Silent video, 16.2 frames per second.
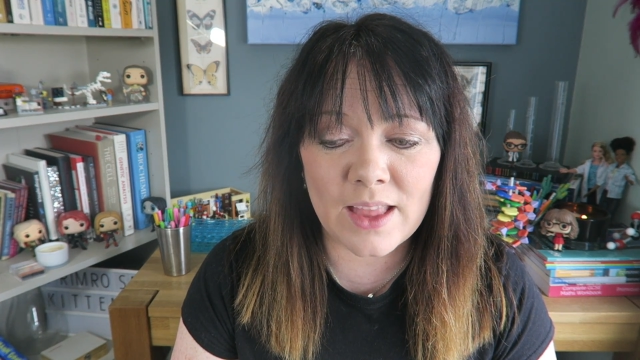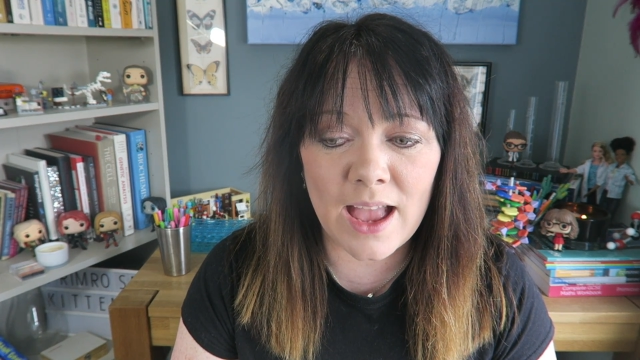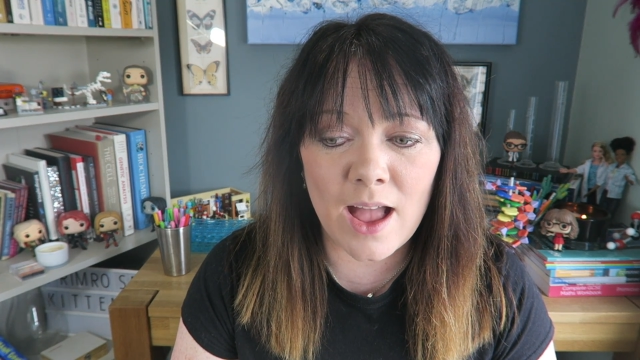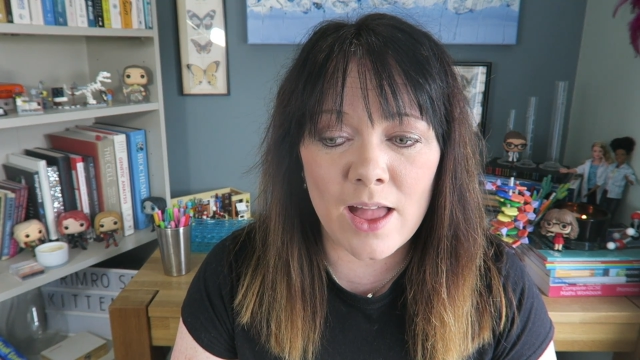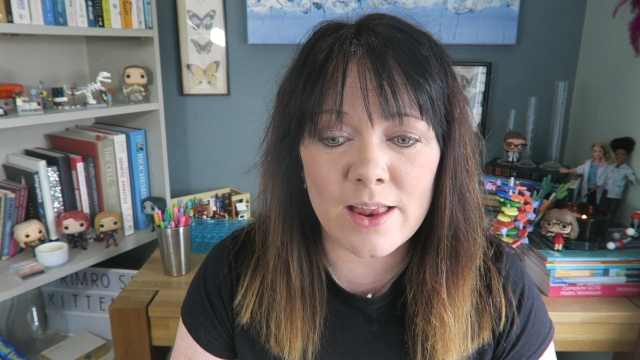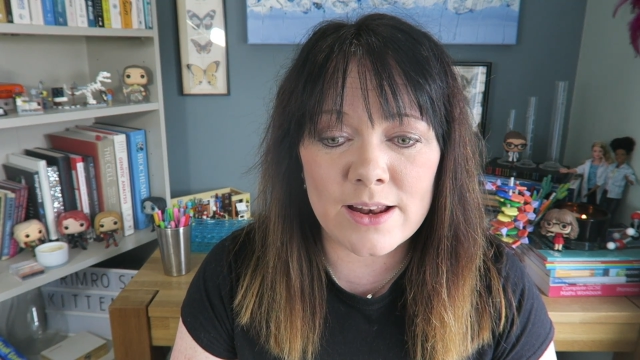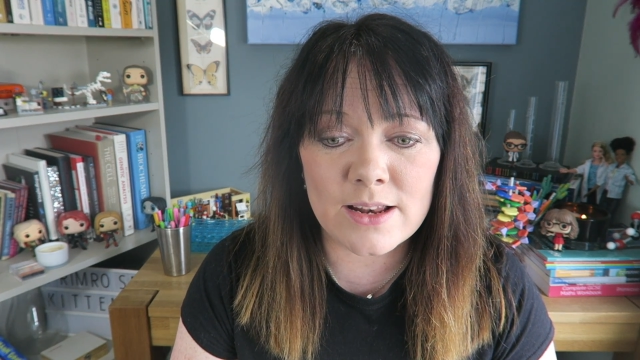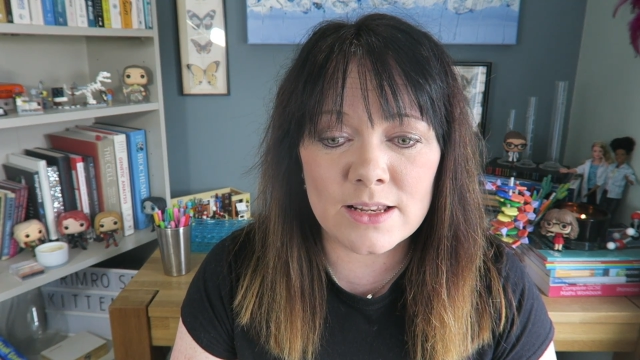
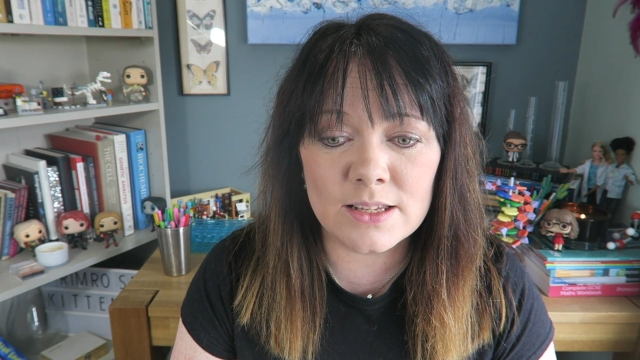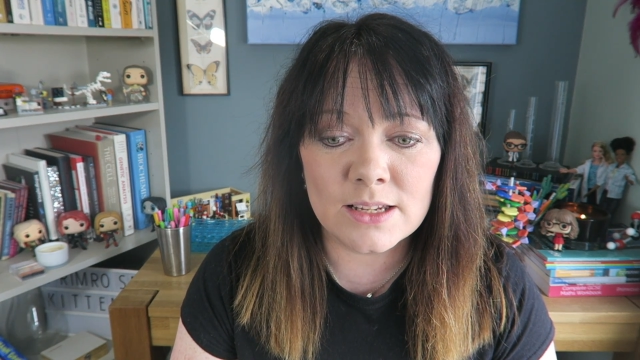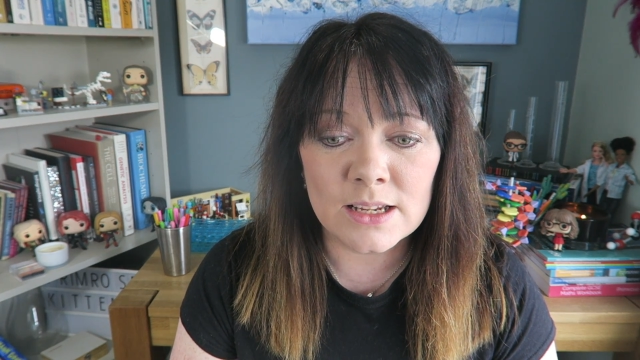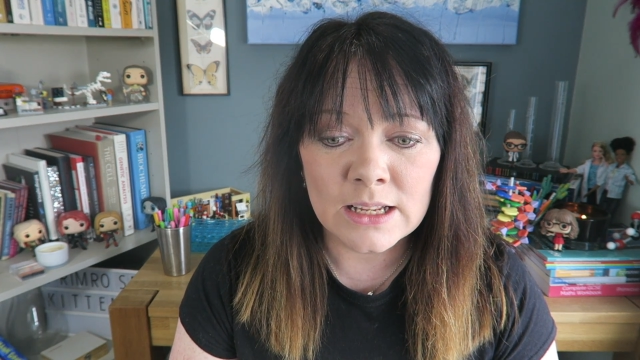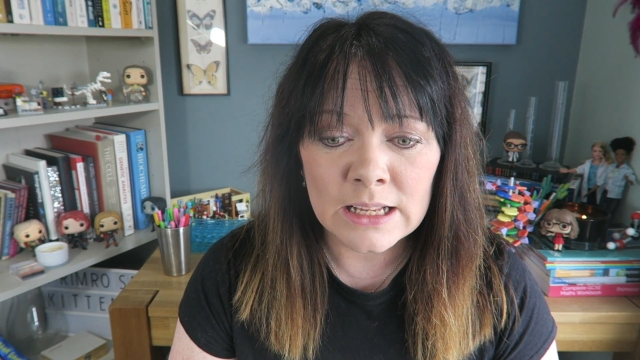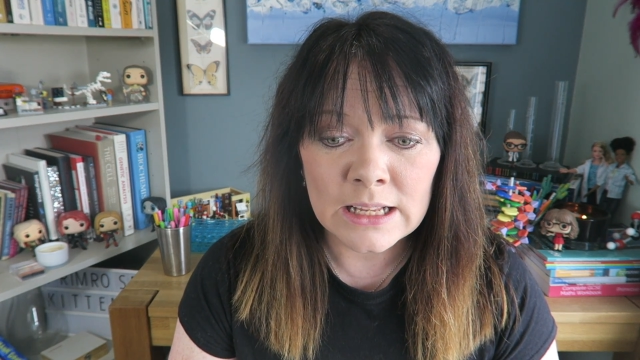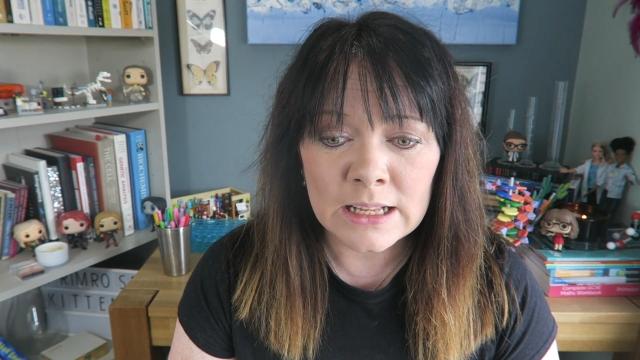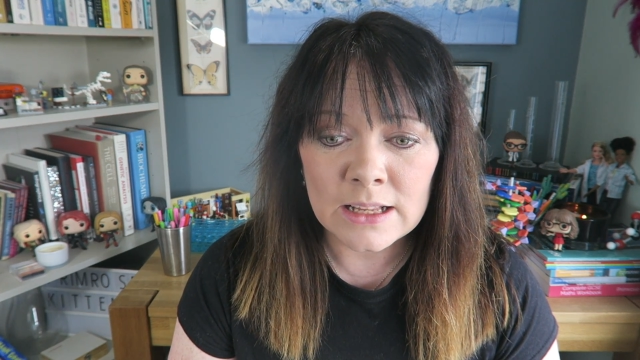and
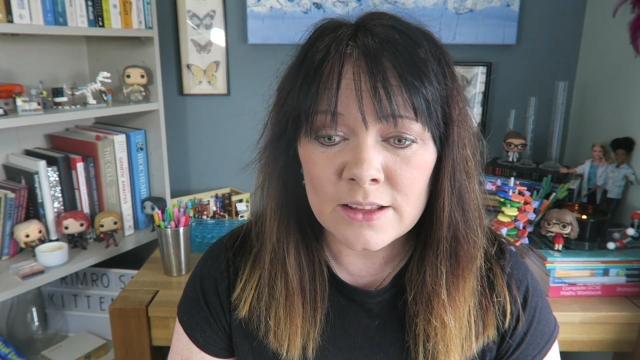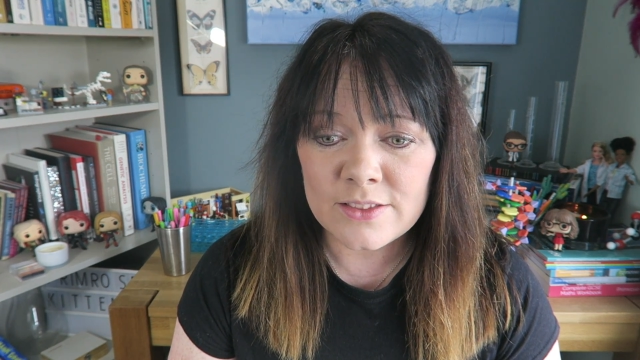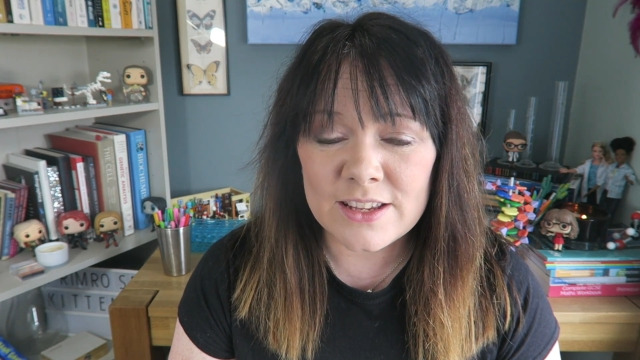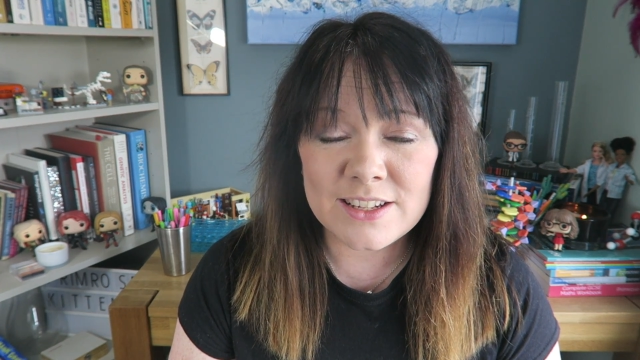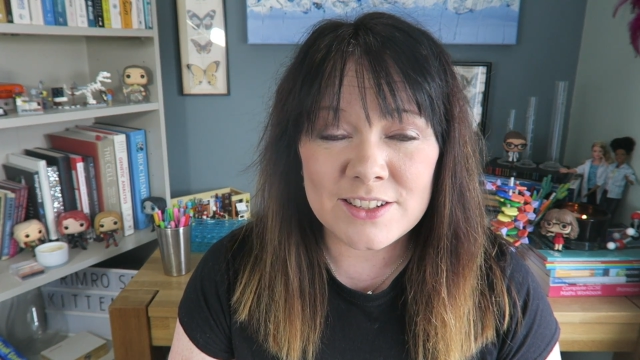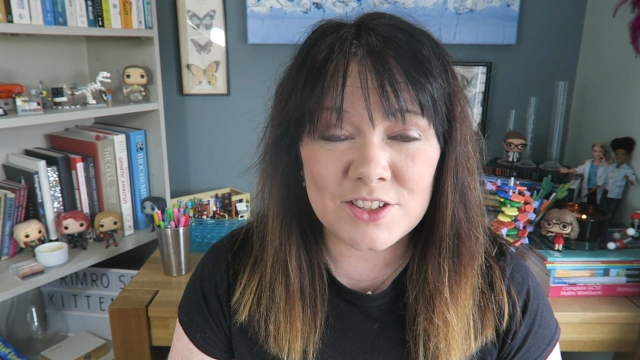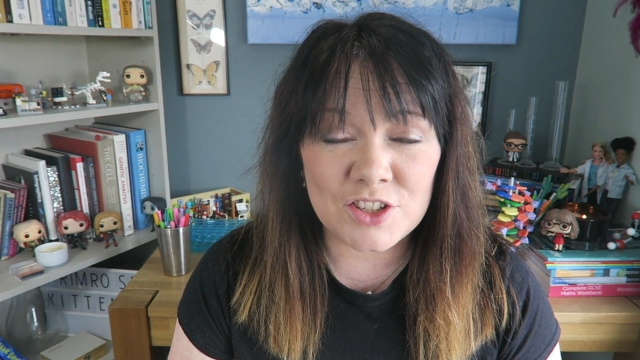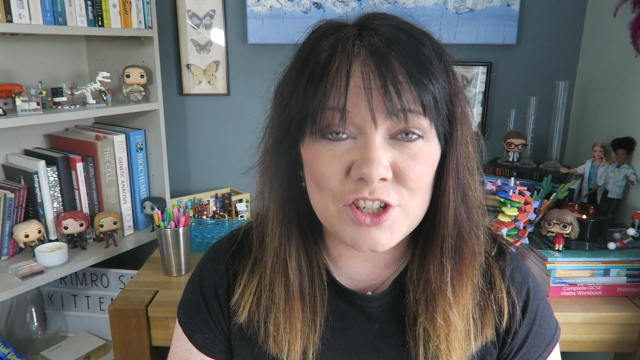
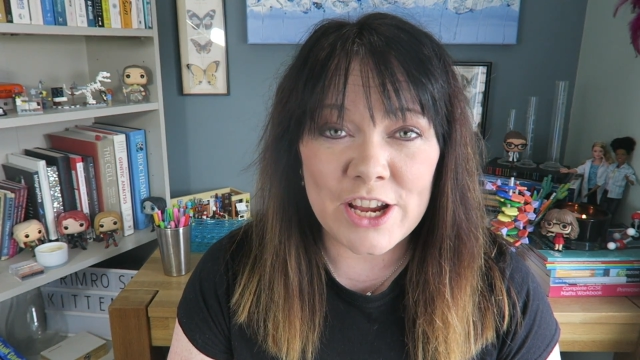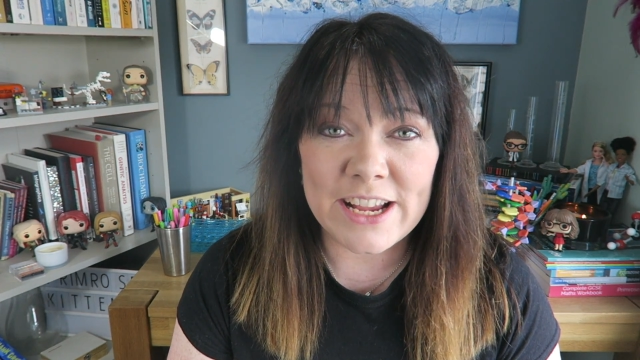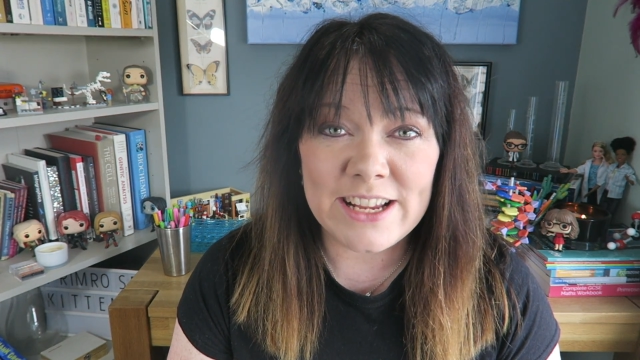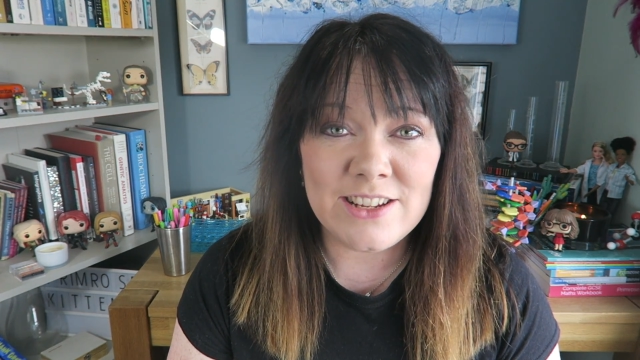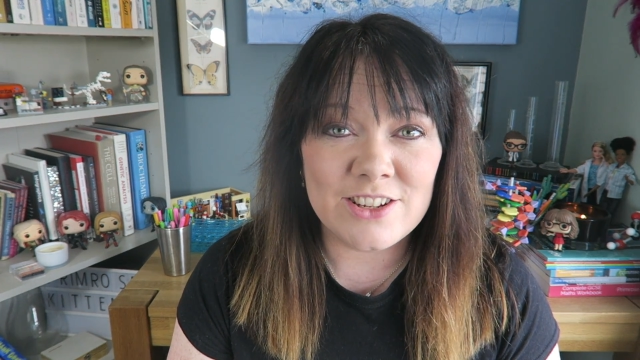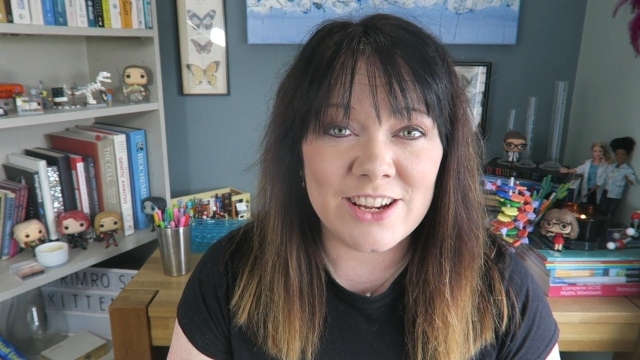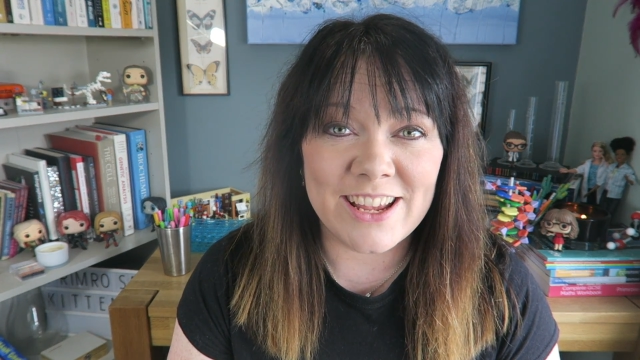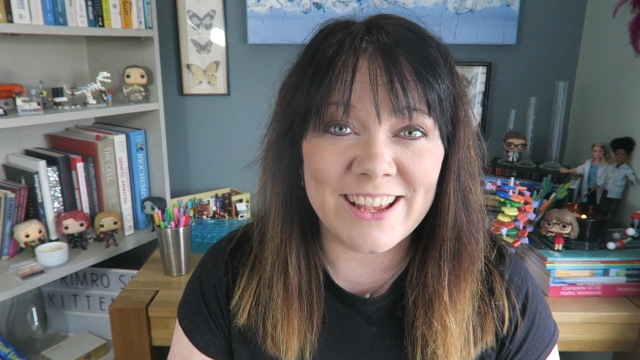things are
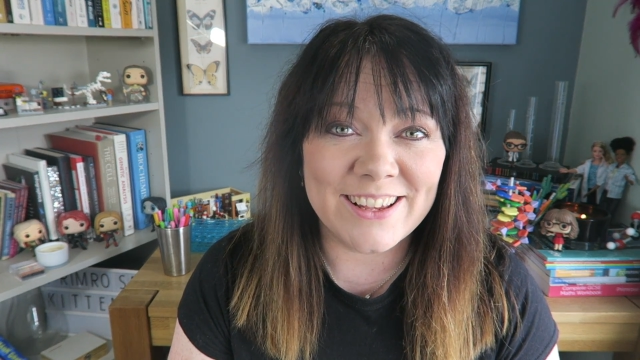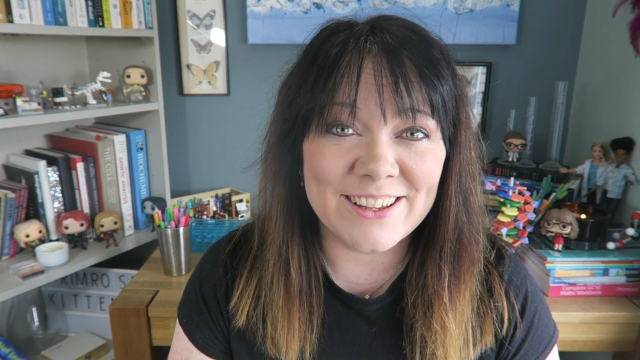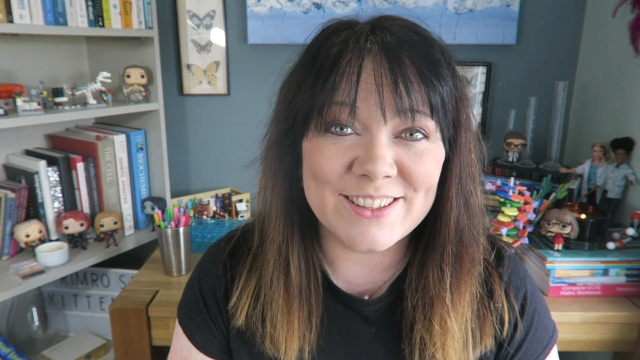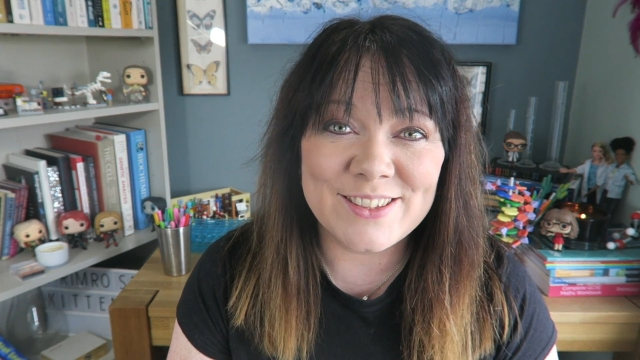changing